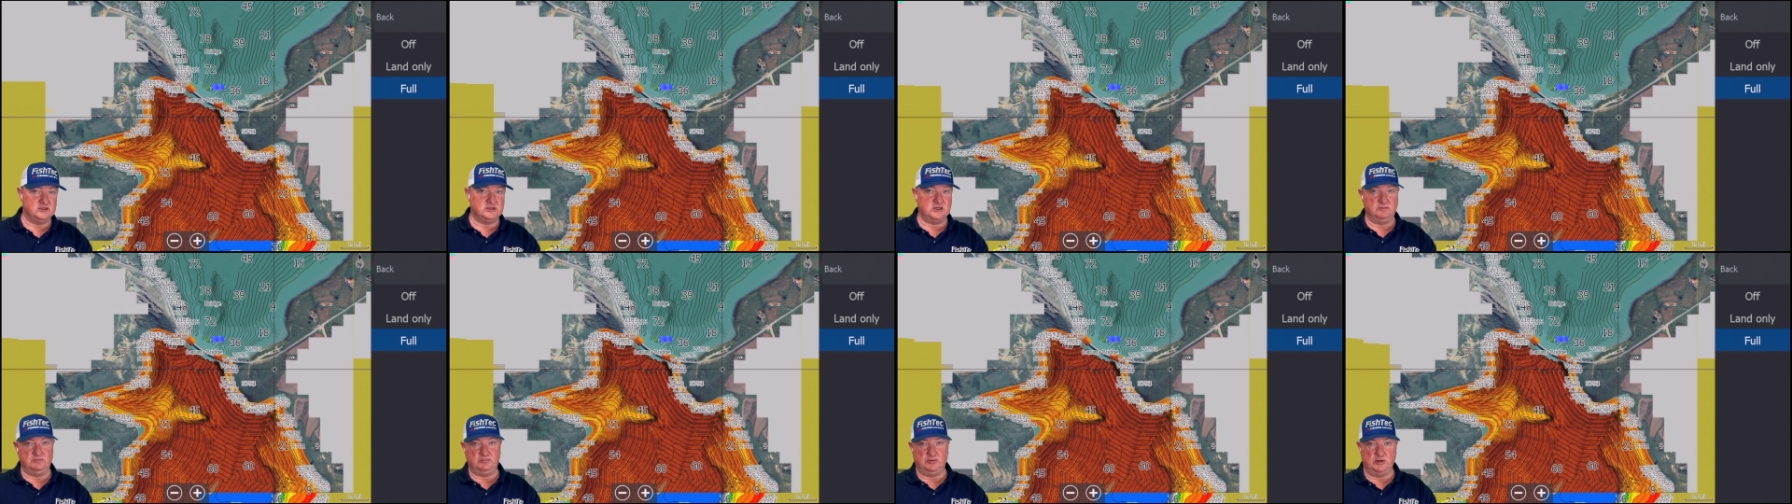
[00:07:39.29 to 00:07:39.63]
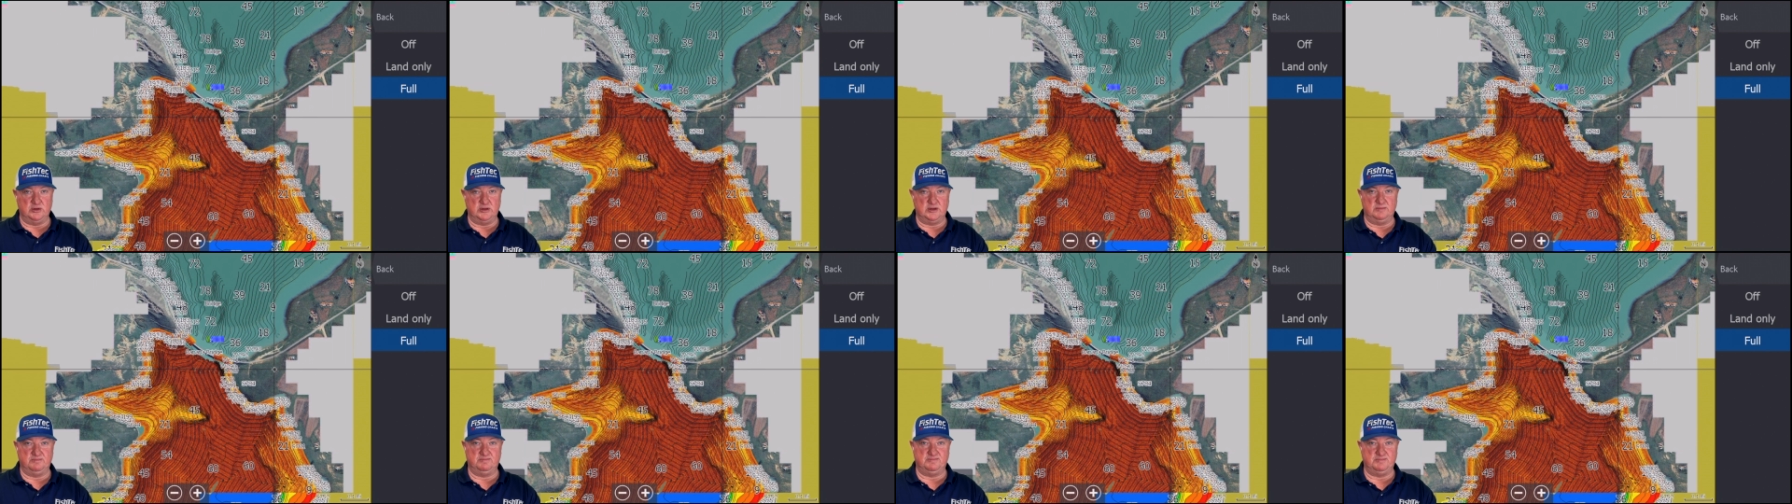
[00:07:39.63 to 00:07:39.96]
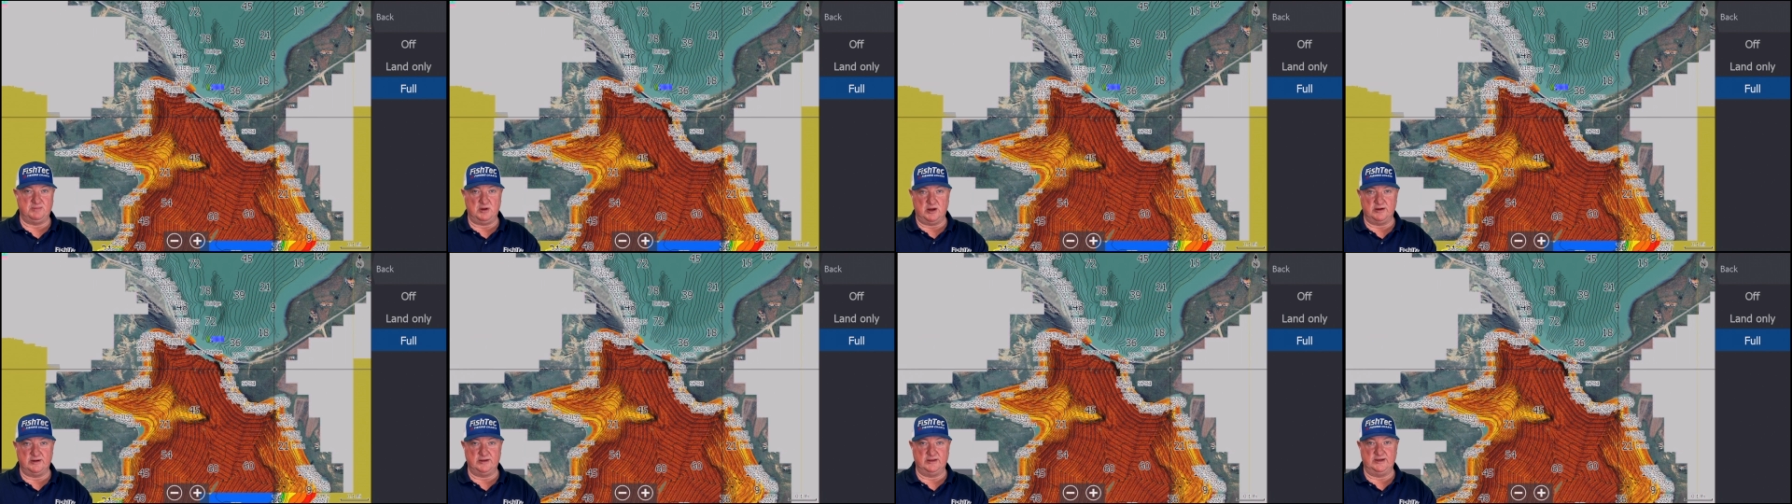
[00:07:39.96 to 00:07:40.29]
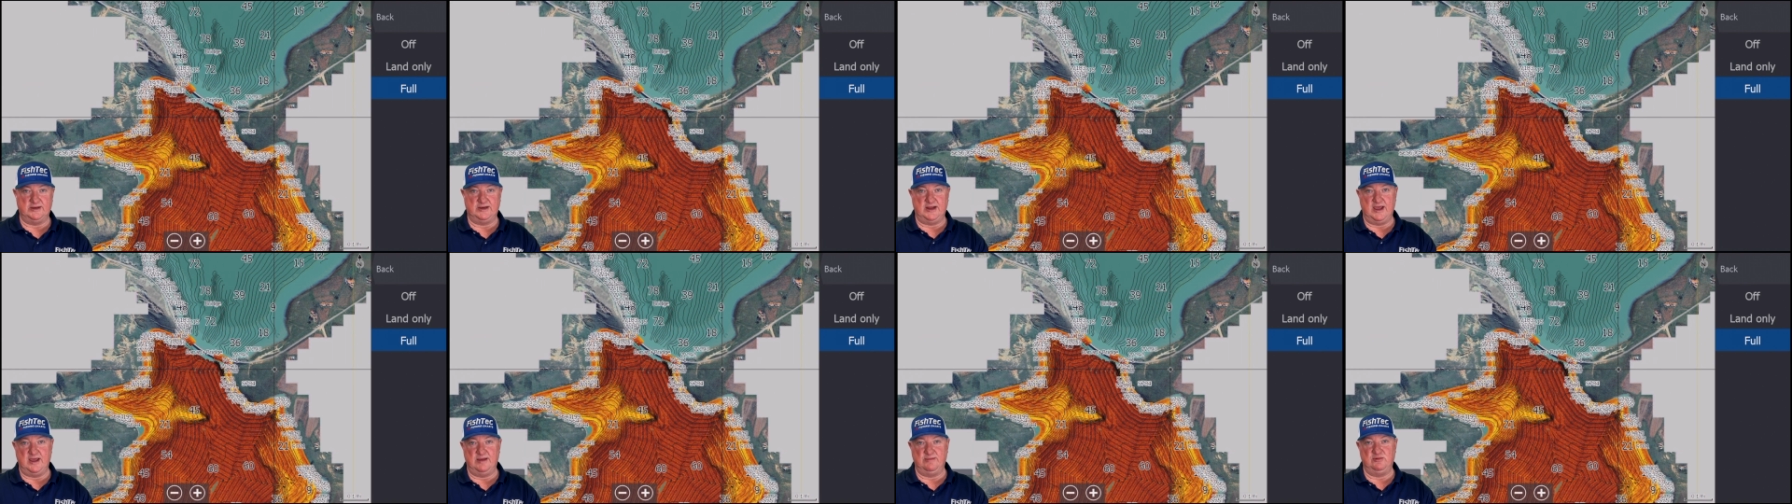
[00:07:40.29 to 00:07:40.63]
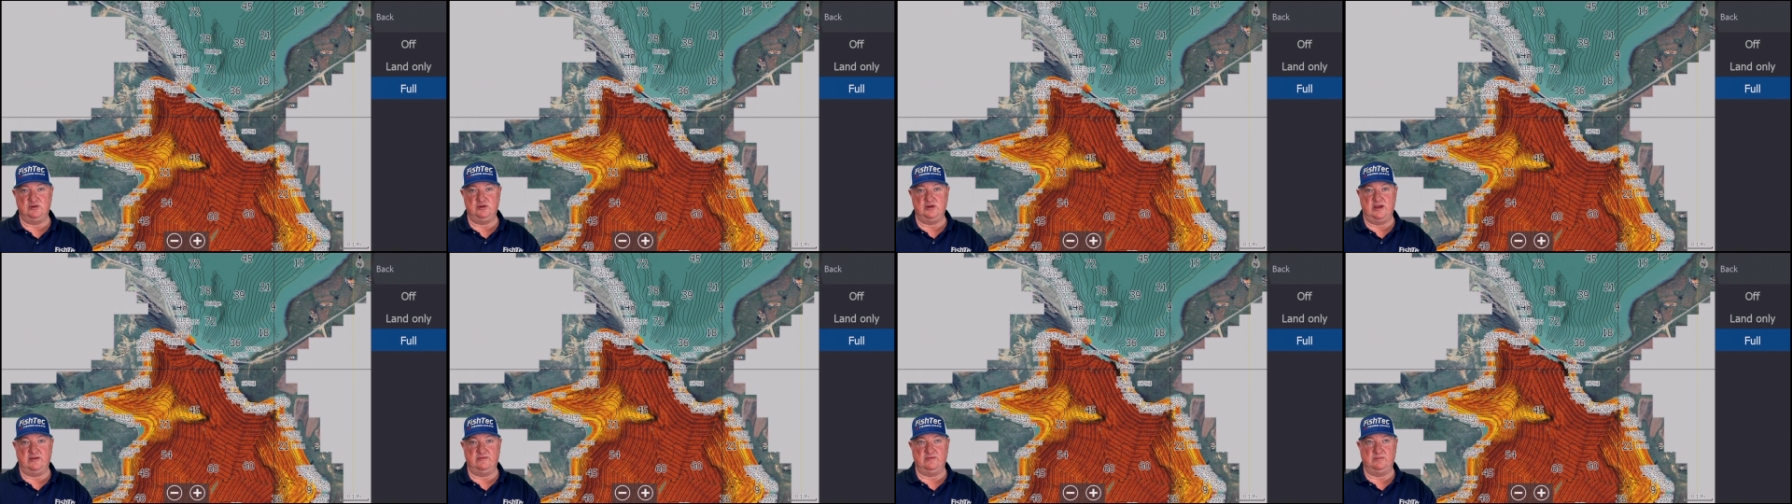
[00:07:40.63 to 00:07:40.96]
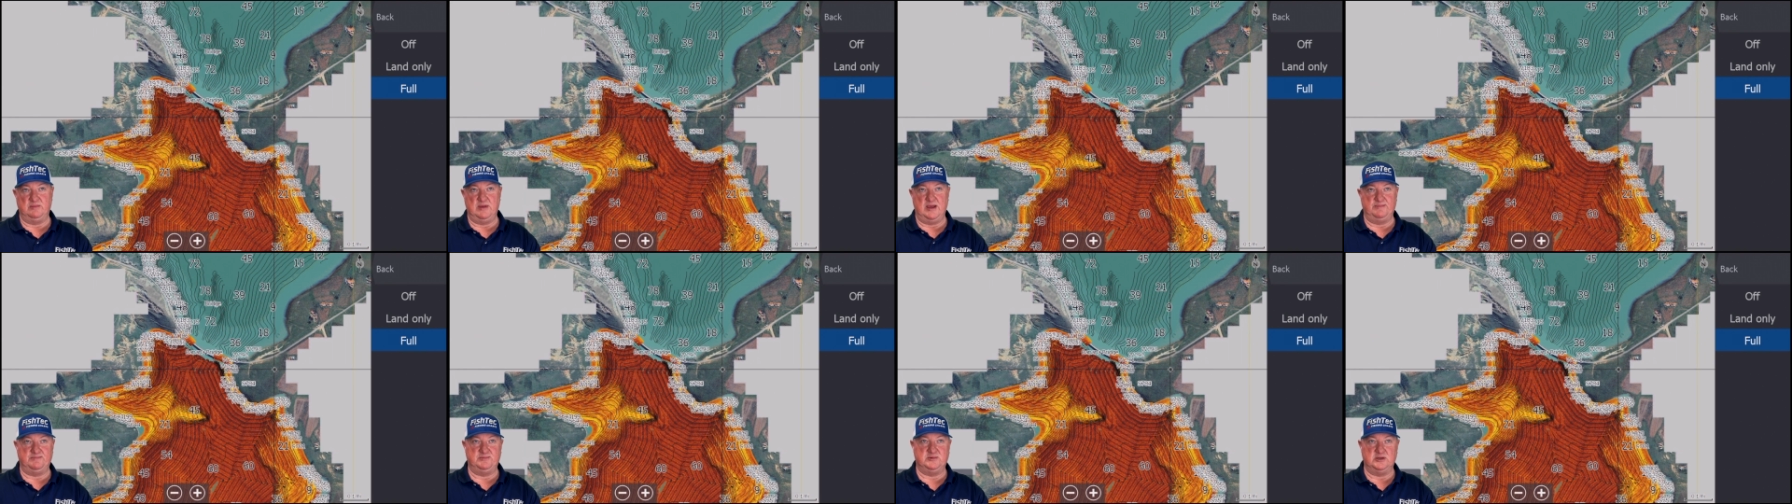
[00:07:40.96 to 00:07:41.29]
important part of the dam and you haven't
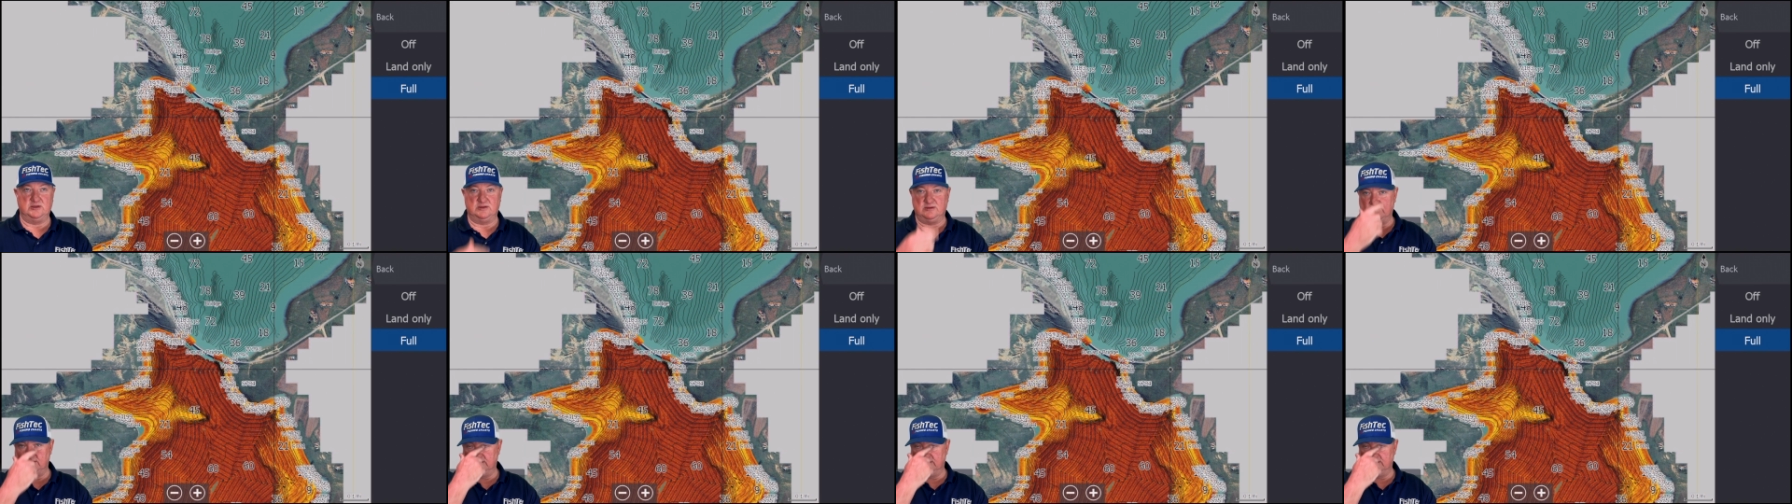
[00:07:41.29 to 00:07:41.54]
mapped it.